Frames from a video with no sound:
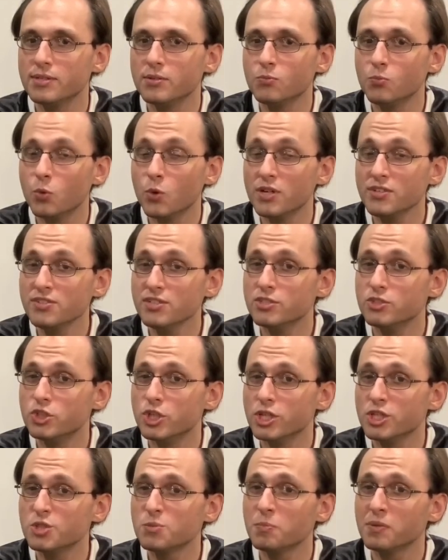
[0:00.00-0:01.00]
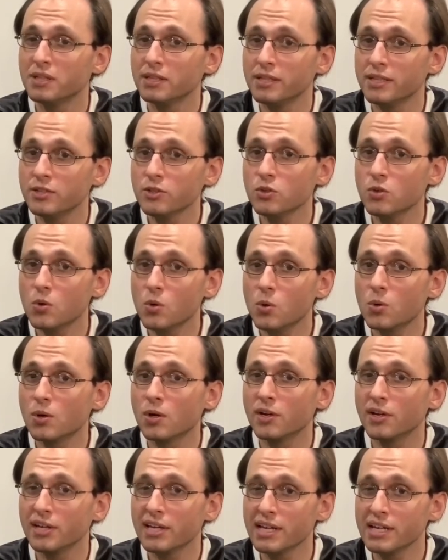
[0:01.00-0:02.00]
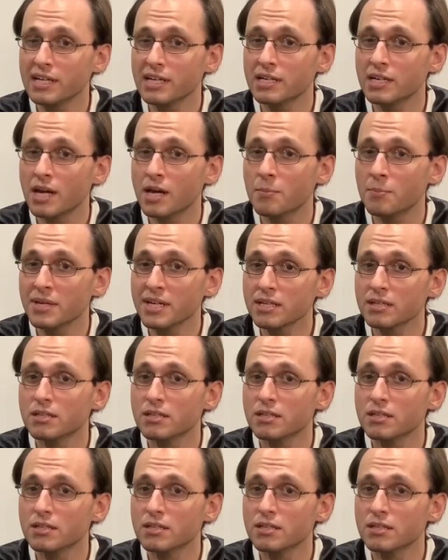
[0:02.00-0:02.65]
wasn't just political or economic,